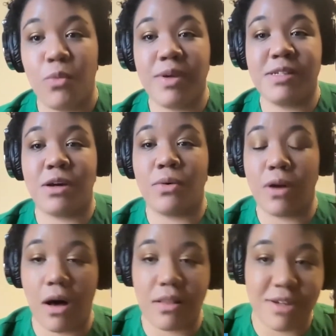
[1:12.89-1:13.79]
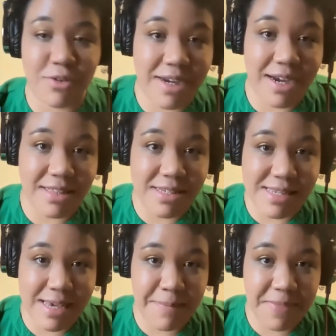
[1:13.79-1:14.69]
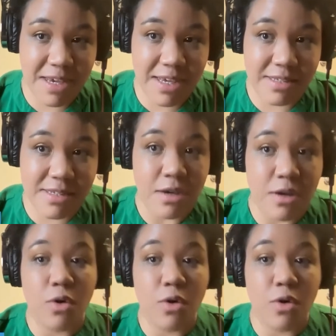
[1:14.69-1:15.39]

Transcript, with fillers: We don't all agree on the same things.